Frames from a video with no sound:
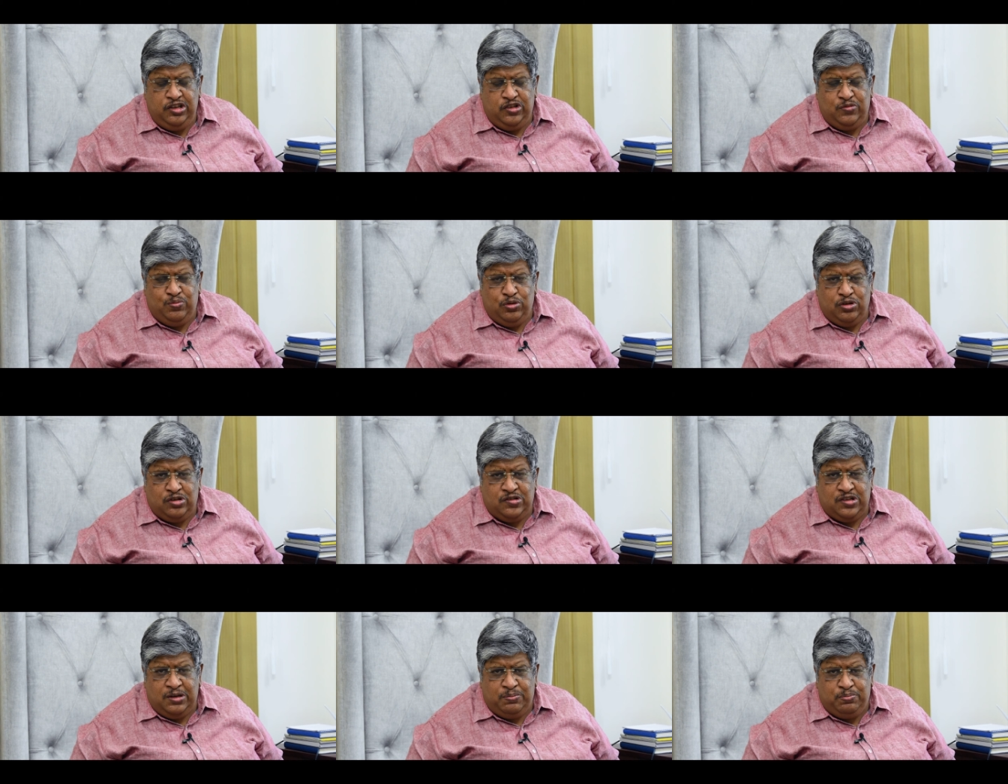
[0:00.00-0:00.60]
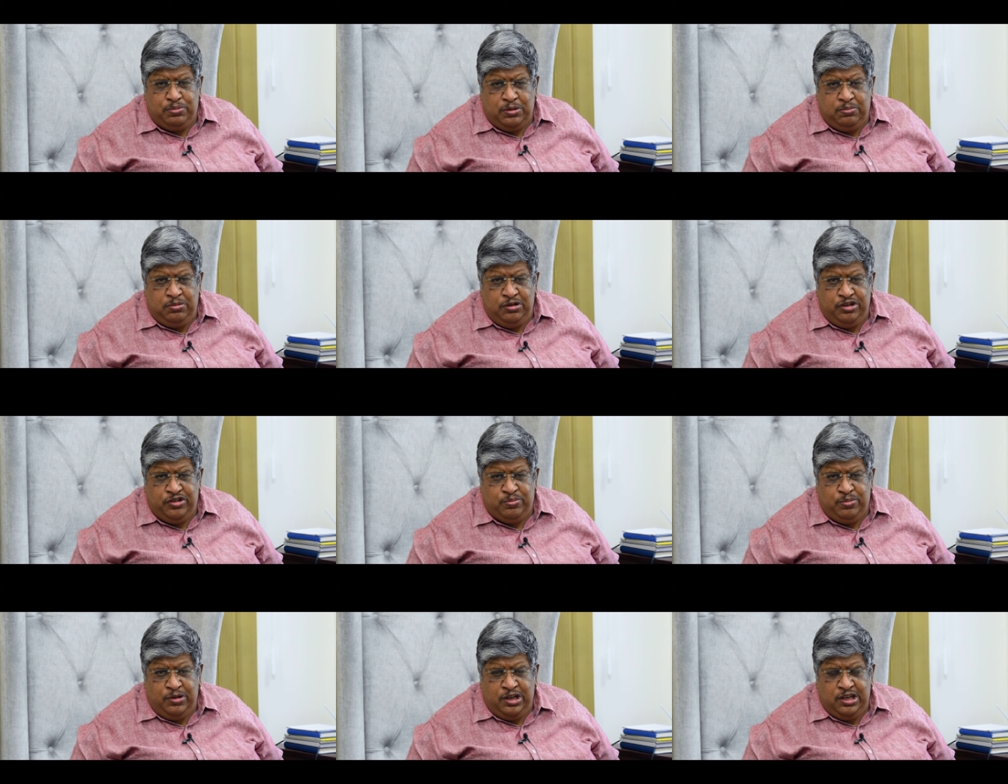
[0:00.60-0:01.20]
These books are
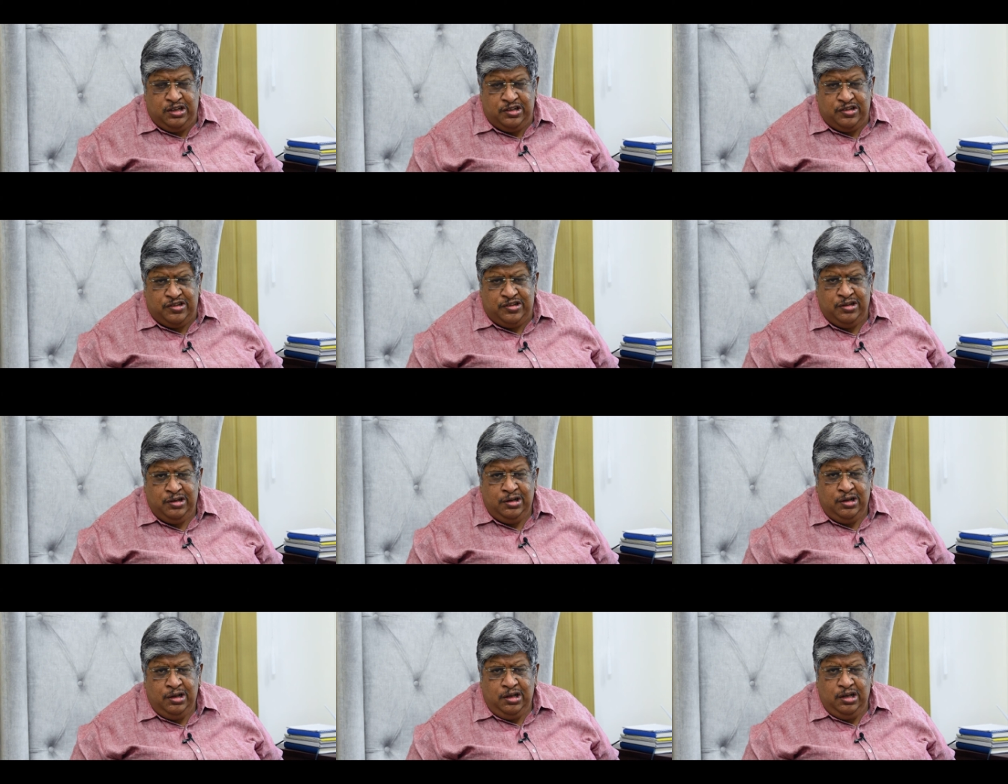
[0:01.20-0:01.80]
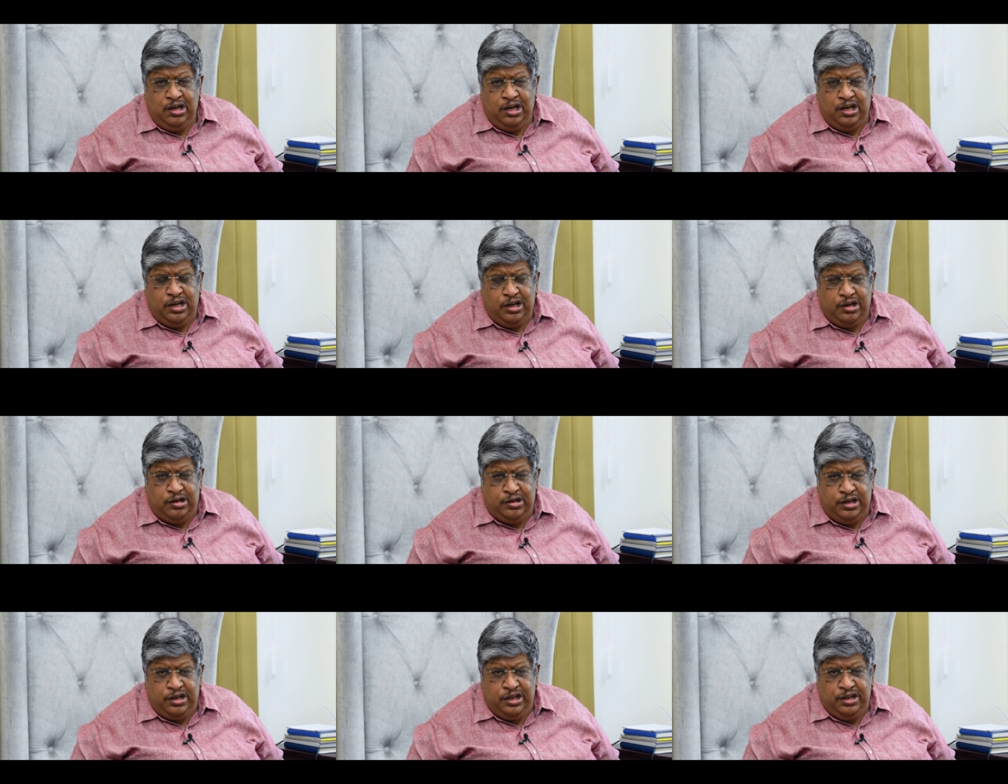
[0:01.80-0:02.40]
published by us and
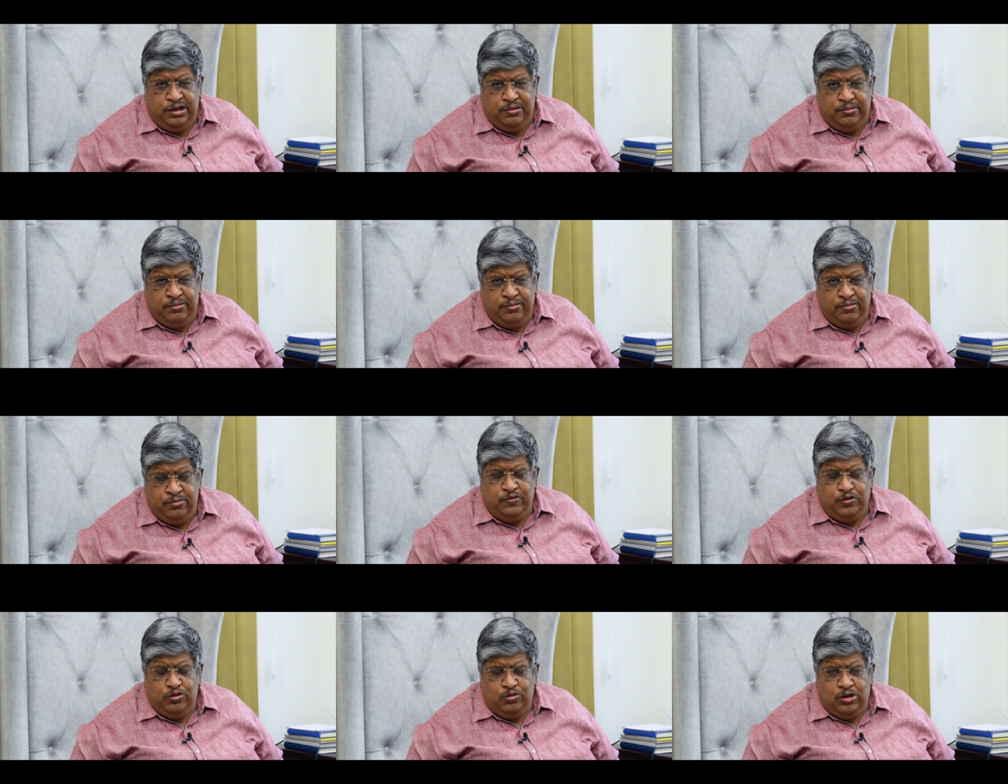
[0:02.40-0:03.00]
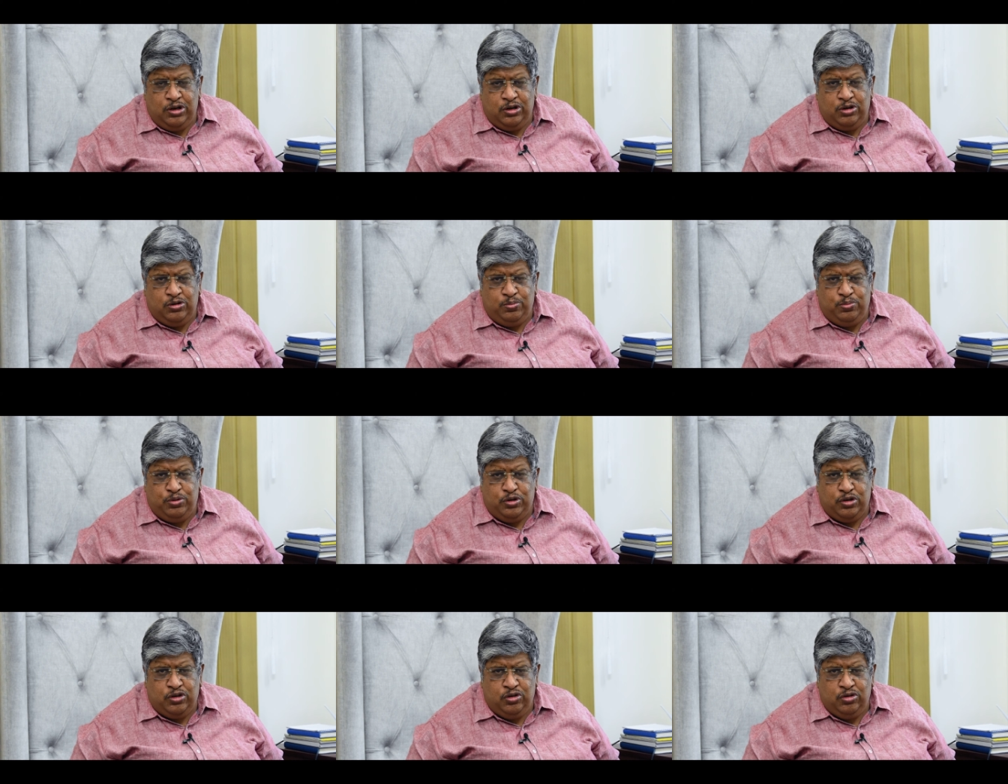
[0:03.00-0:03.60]
are ready. If you want
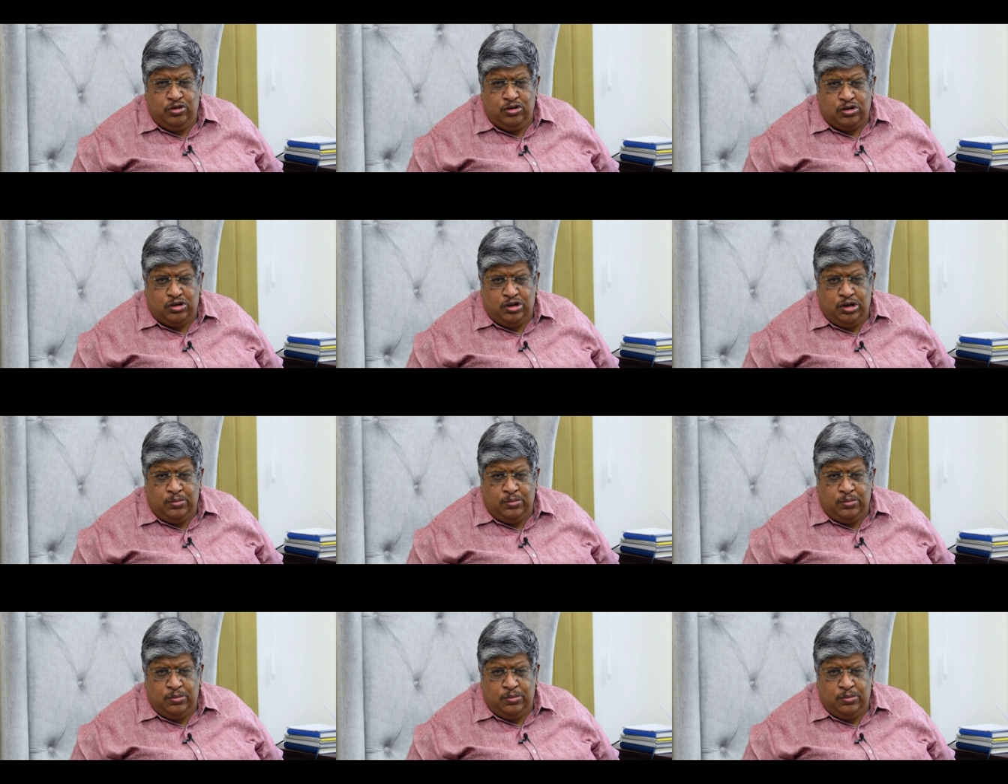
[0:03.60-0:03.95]
to procure a